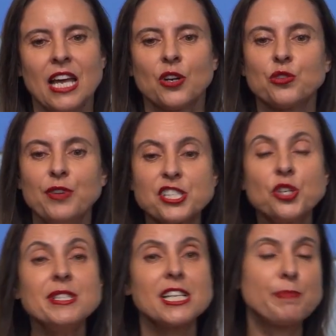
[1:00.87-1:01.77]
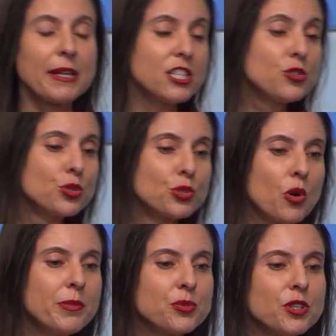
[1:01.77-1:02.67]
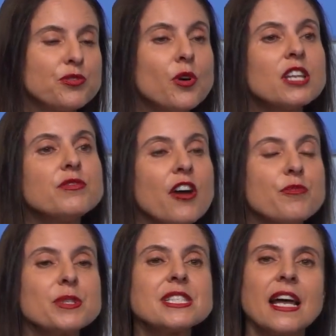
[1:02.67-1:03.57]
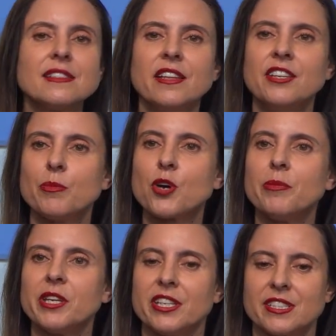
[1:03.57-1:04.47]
Confectionery is expected to grow between 4 and 5% in the upcoming